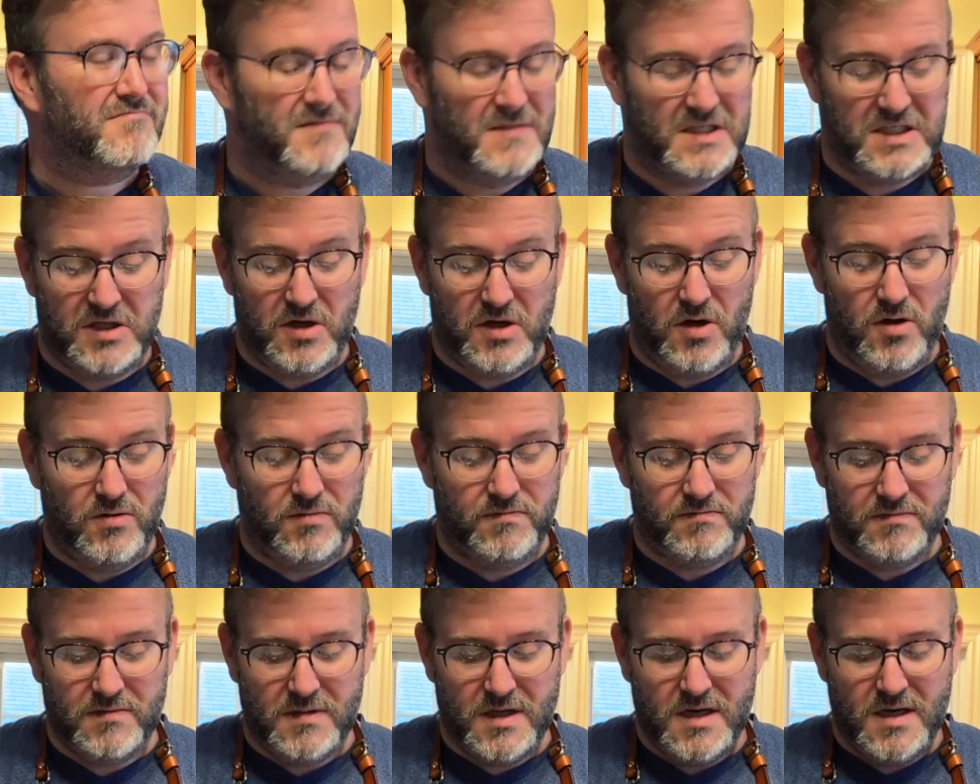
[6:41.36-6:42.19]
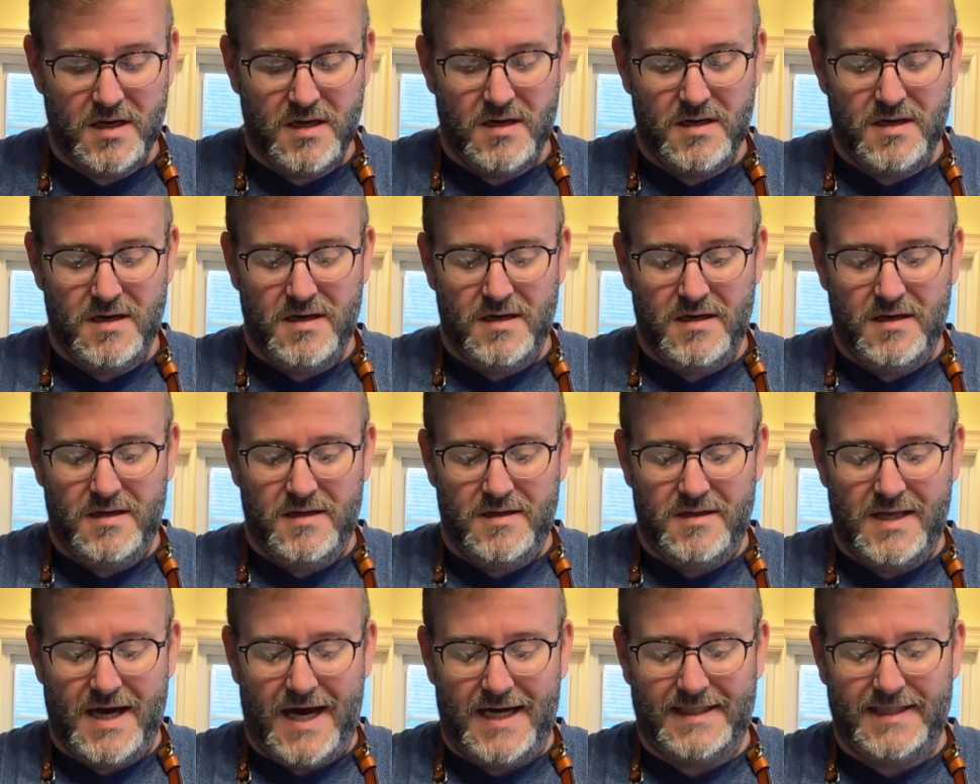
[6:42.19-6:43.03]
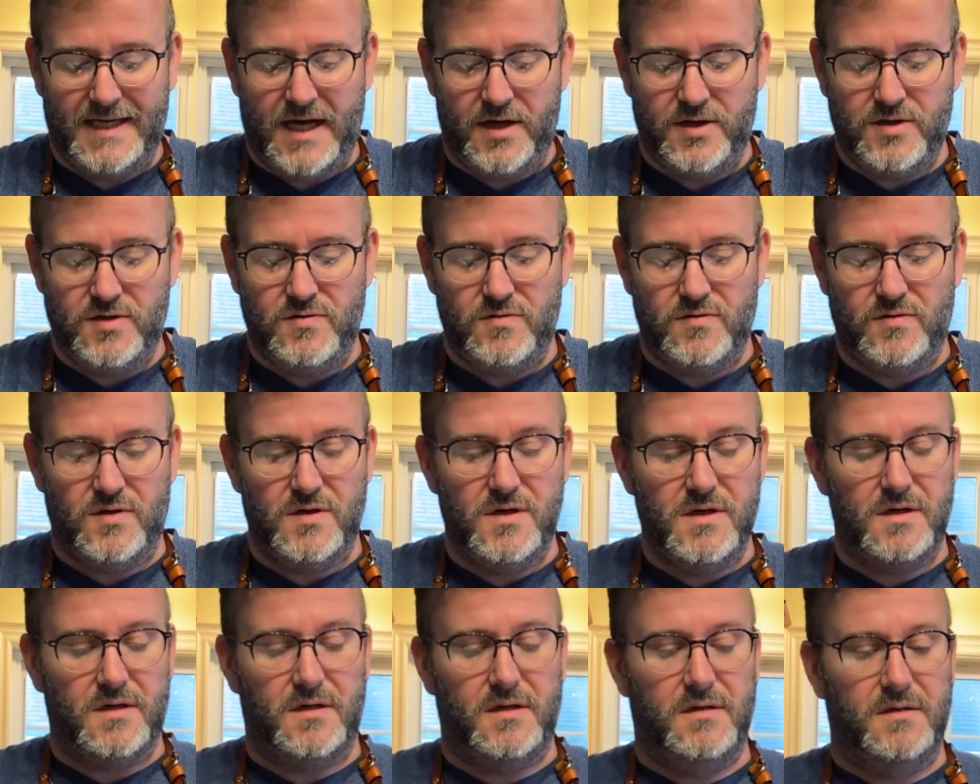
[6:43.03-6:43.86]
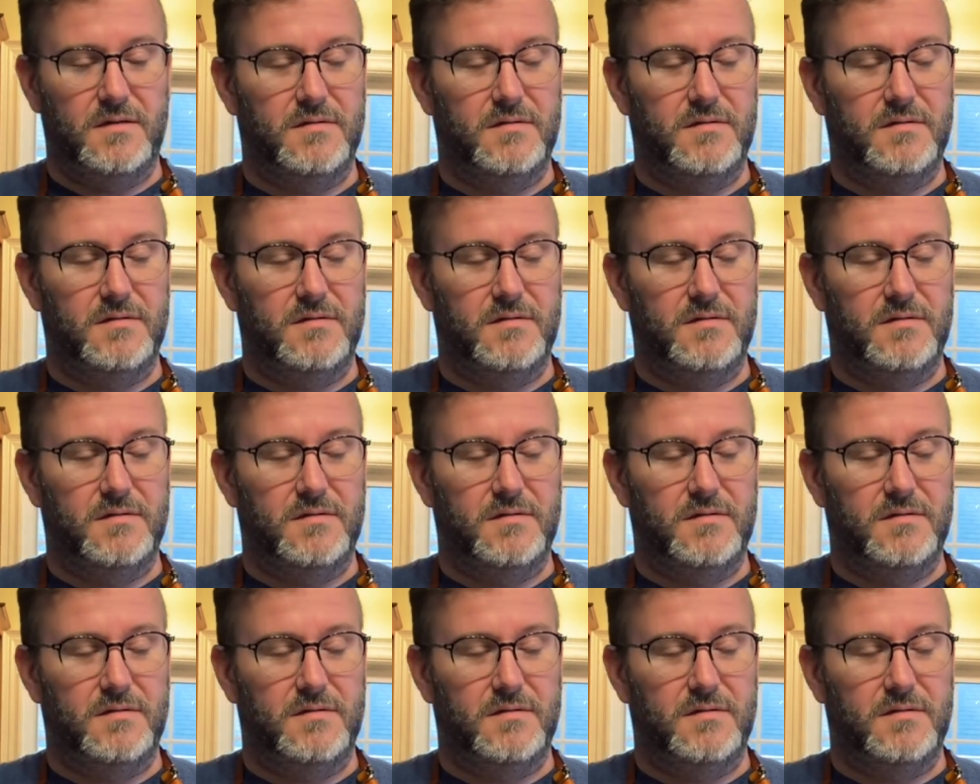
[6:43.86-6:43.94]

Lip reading: So that's how you cook